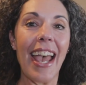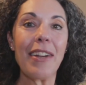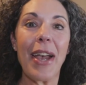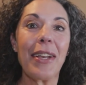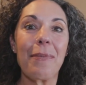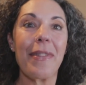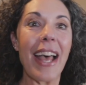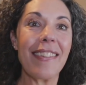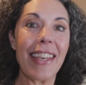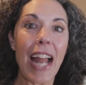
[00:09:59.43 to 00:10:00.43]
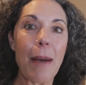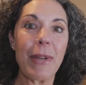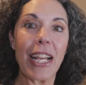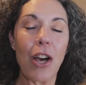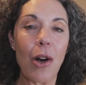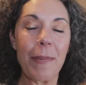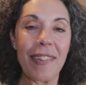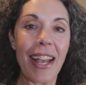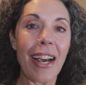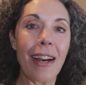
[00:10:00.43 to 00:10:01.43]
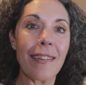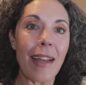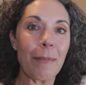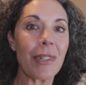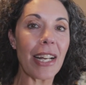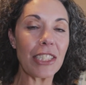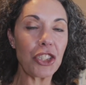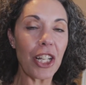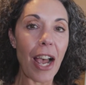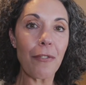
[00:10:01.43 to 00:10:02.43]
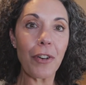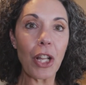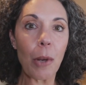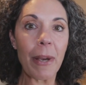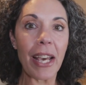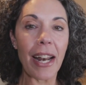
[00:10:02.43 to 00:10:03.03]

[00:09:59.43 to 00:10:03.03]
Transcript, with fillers: Anyway, that's it. I'm going to go upstairs. I'm going to chill out for a little